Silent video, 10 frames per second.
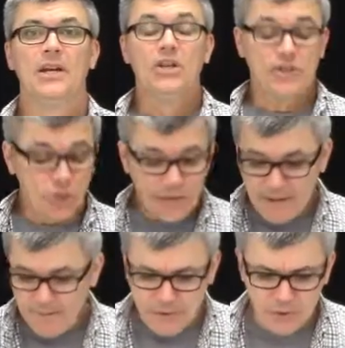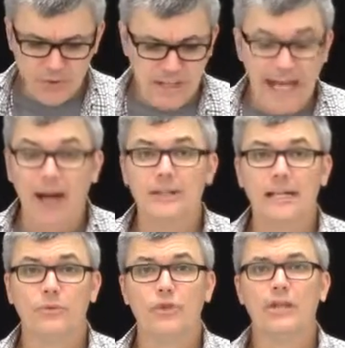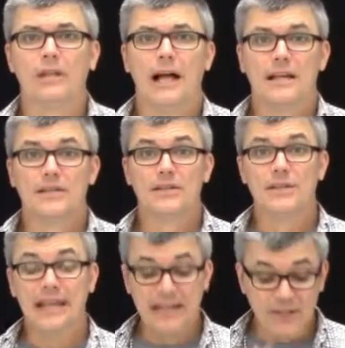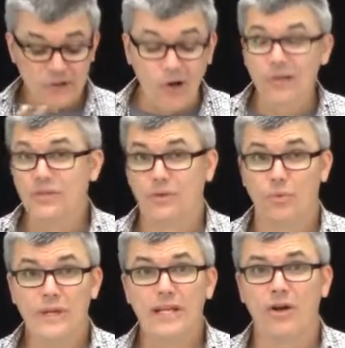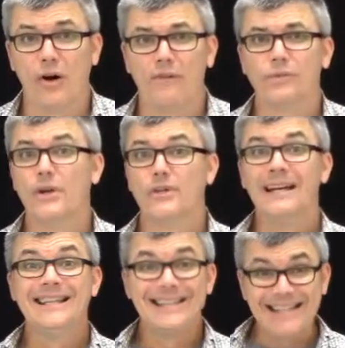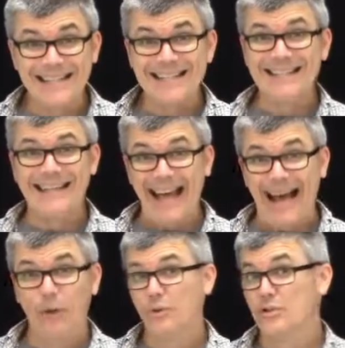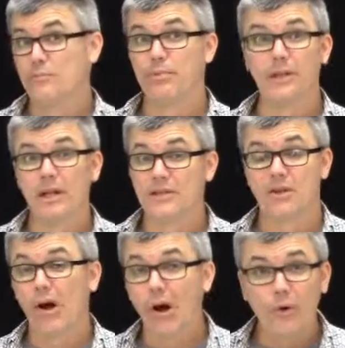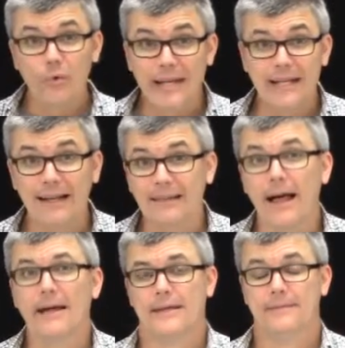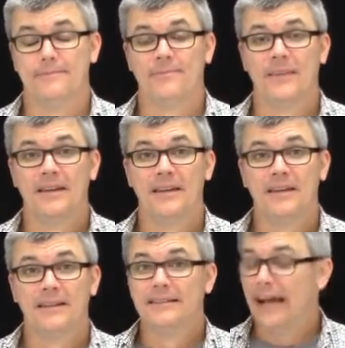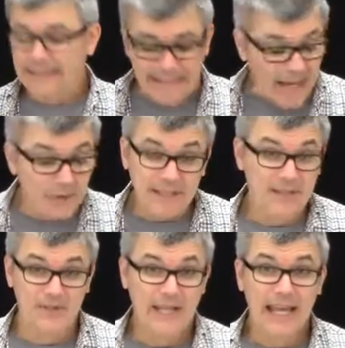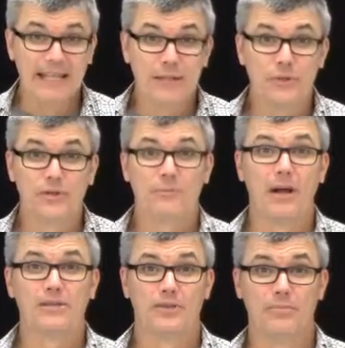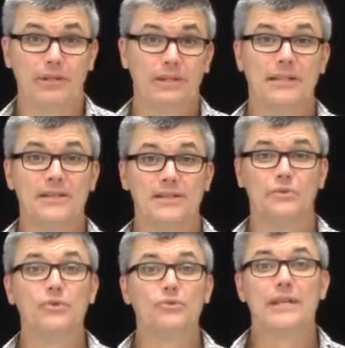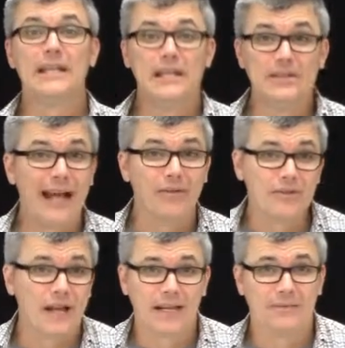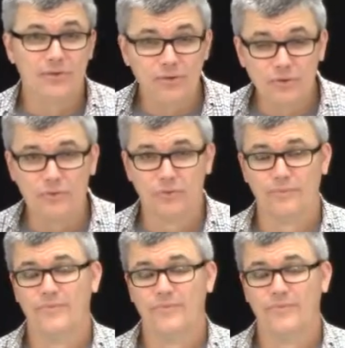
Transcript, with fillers: So he fills it out and realizes that he starts the week off with sixty hours plus already allotted, not counting his daily responsibilities and routines outside of school.